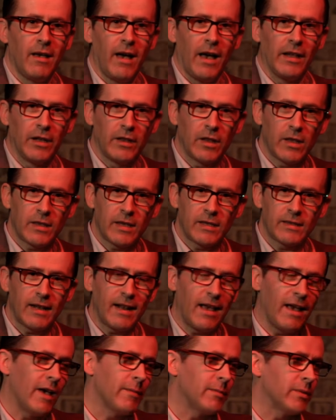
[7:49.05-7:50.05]
Another thing that
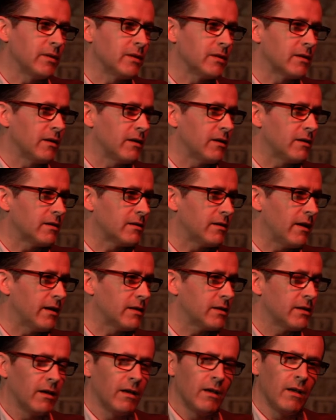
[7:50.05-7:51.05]
happens is
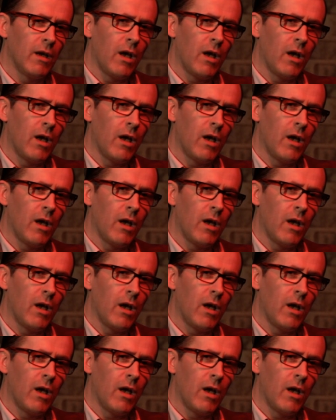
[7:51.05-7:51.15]
that